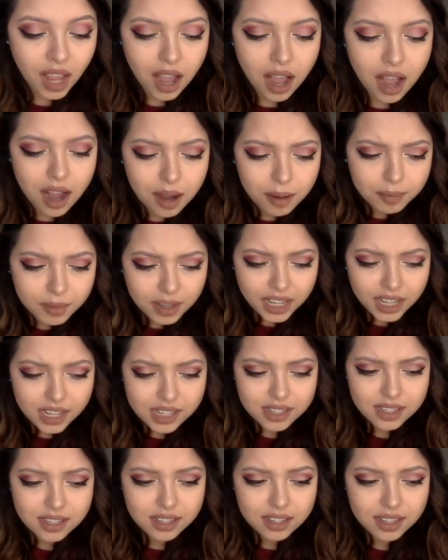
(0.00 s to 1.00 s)
And
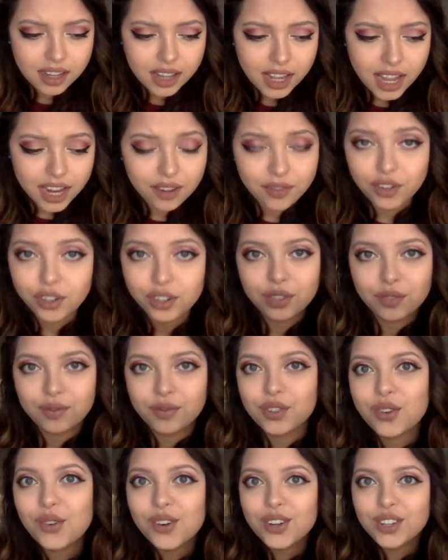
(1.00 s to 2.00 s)
if your
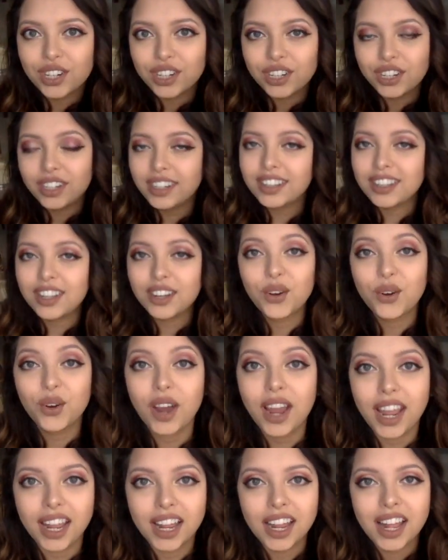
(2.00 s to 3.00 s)
scores are good, then
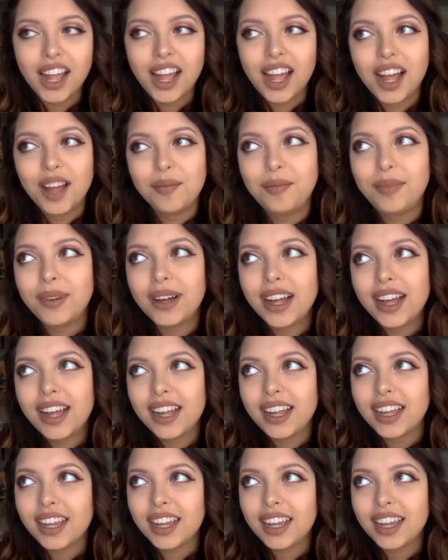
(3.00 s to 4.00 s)
great.
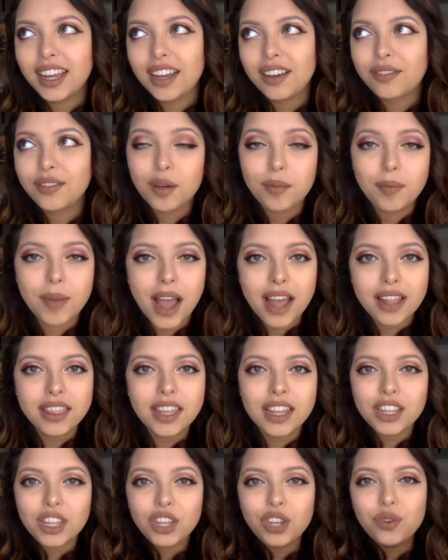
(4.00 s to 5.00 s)
But if they're bad,
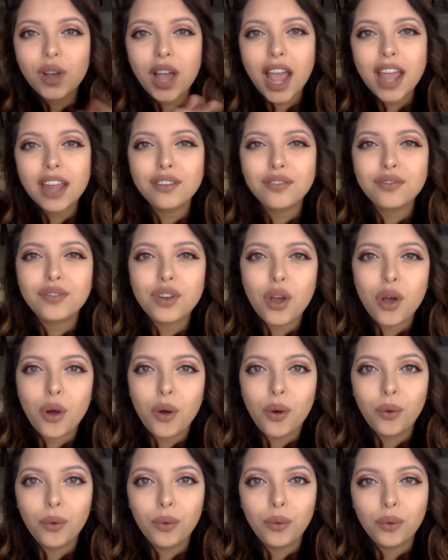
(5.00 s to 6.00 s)
then you kind of
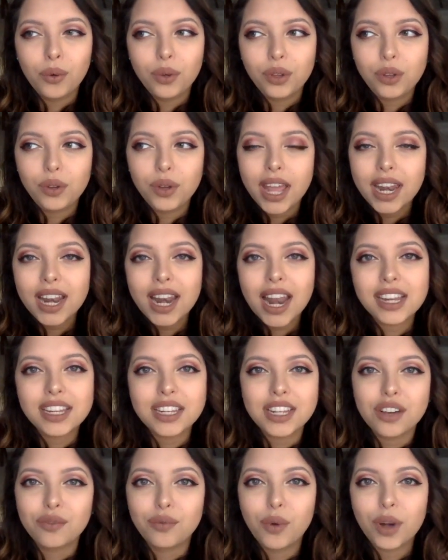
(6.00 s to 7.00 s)
know, you get an
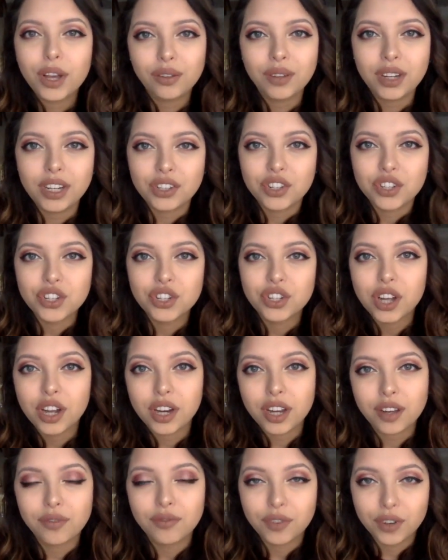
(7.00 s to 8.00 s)
idea of what you need to
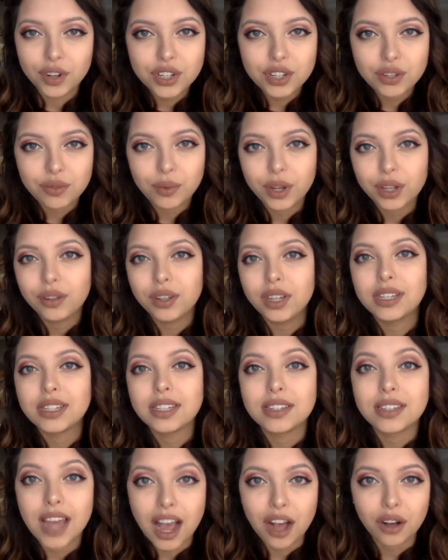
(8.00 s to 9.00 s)
study first and what you need
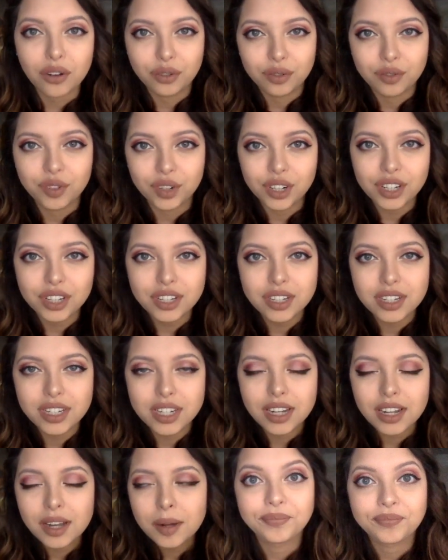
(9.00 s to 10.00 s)
to tackle
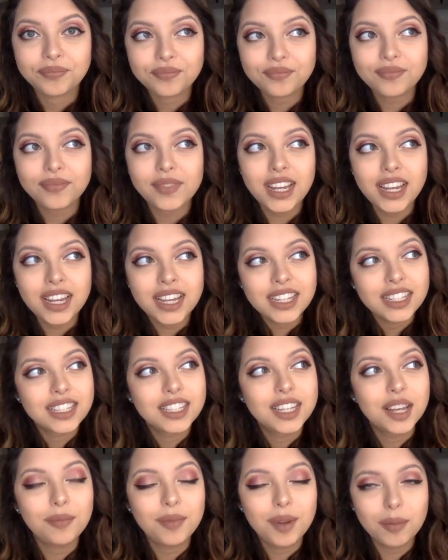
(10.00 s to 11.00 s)
first.
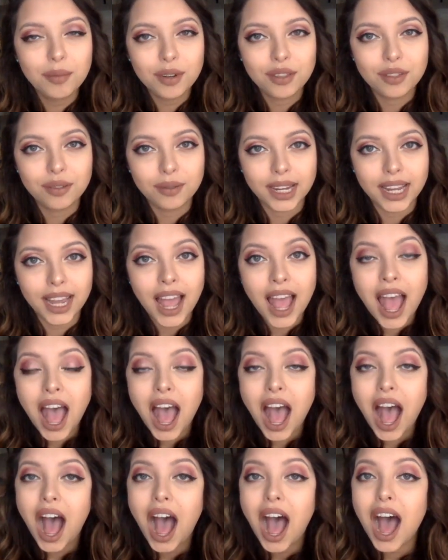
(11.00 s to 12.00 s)
Tip number 3.
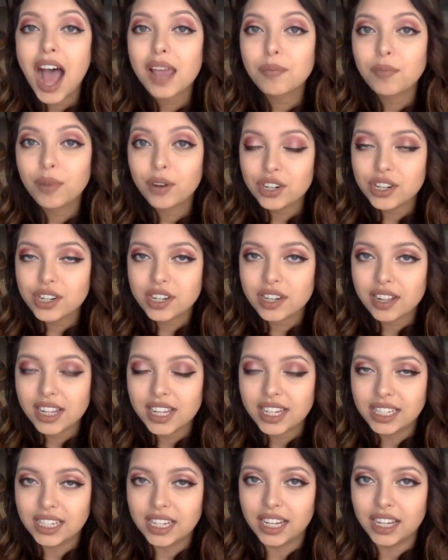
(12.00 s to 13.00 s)
I
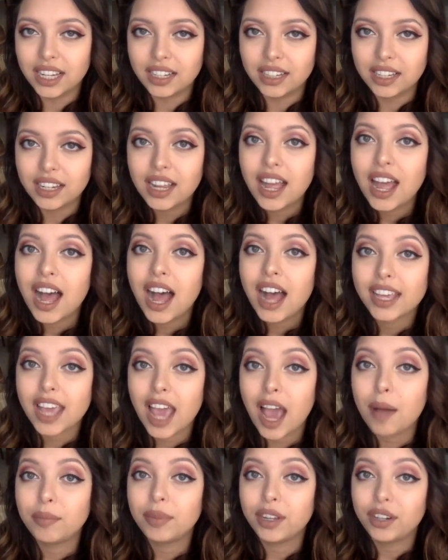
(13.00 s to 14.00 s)
personally did a
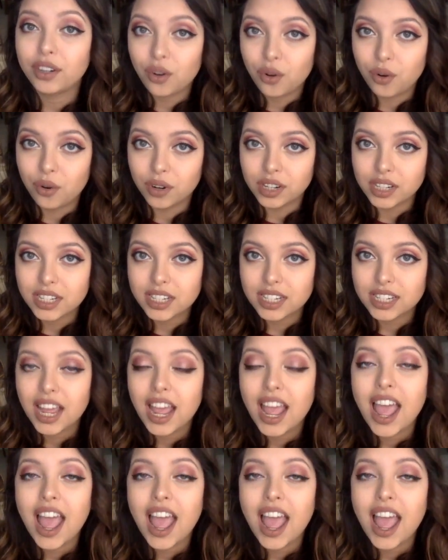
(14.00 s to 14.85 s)
Kaplan course.